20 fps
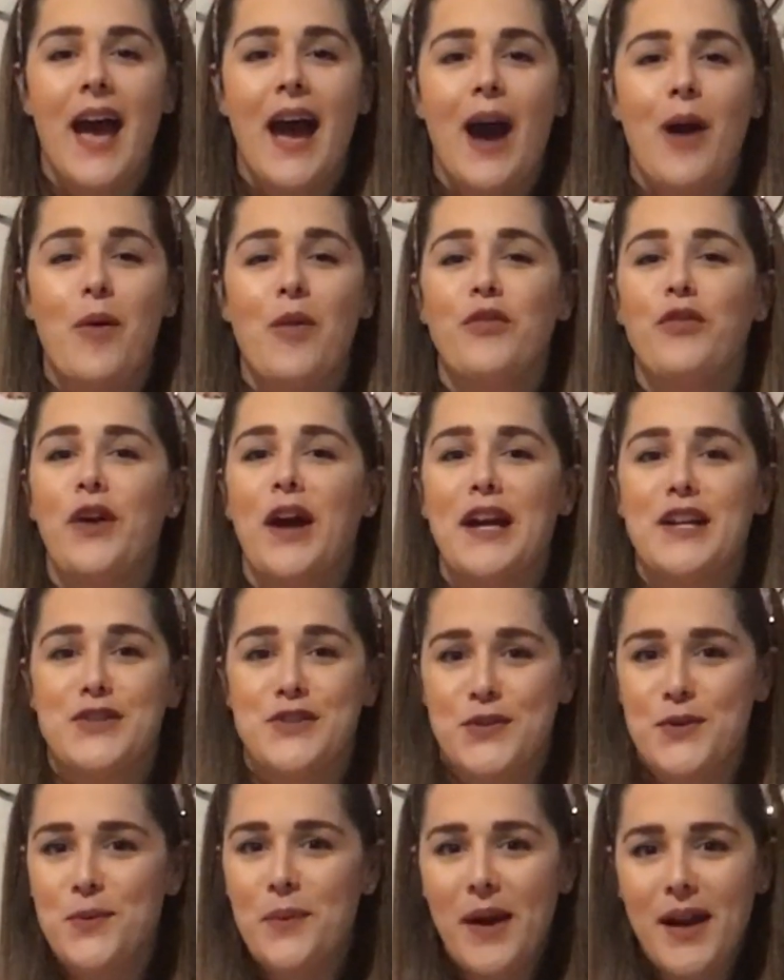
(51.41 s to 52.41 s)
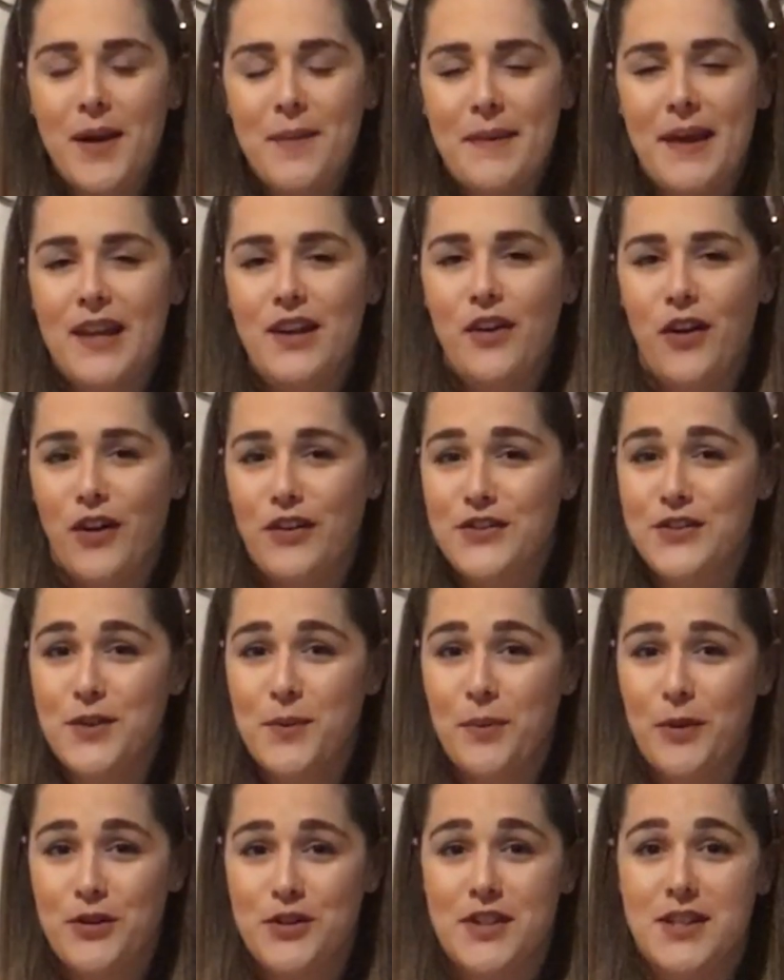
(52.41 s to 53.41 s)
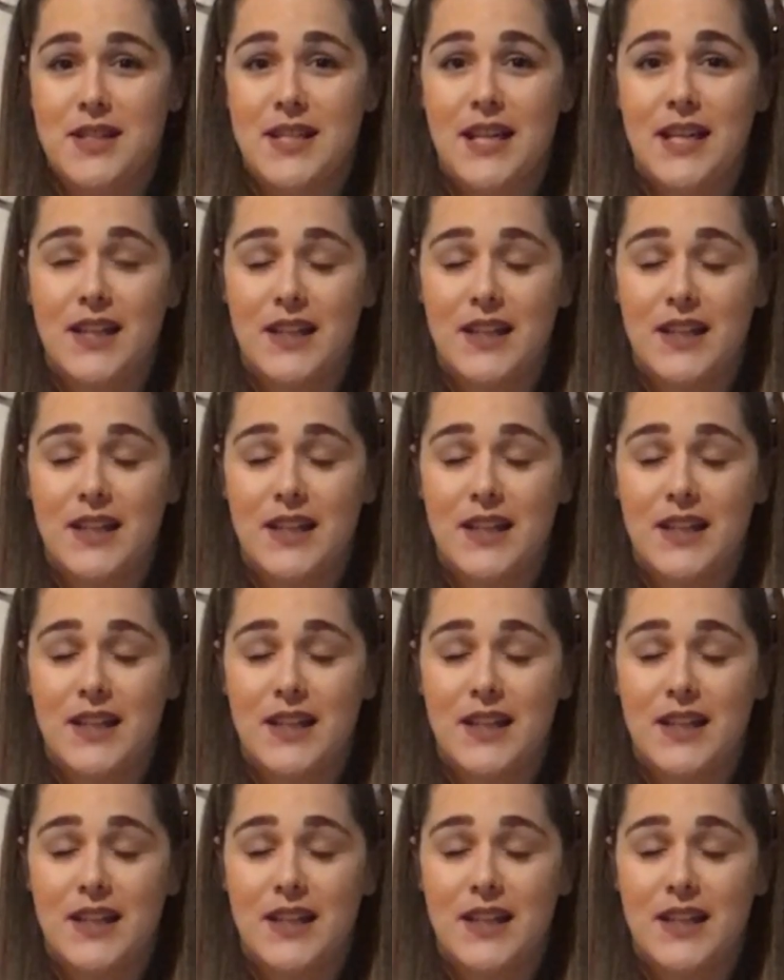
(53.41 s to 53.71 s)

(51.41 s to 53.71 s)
However, I do recommend also purchasing